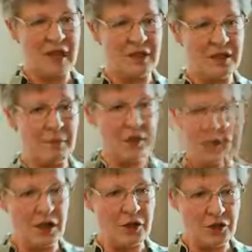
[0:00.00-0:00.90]
And some of
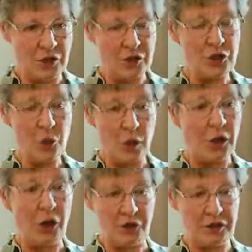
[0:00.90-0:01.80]
the youngsters know a
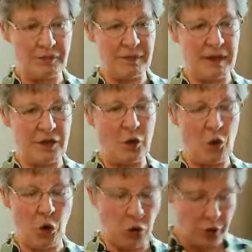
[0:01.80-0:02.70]
lot. They know
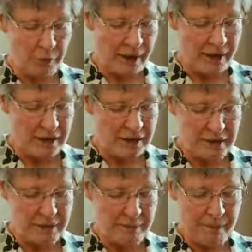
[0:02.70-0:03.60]
all the
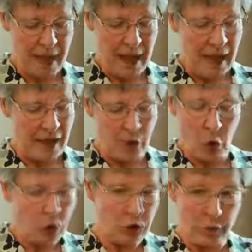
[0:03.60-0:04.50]
planets and
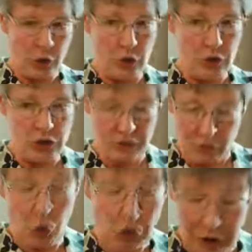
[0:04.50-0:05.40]
all the moons
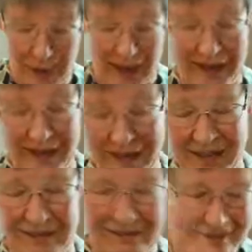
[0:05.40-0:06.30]
of all the planets.